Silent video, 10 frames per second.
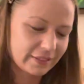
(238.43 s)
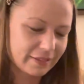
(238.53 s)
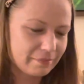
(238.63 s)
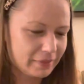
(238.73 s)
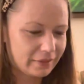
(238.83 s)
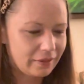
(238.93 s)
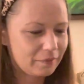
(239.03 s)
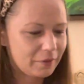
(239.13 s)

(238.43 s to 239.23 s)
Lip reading: I mean, come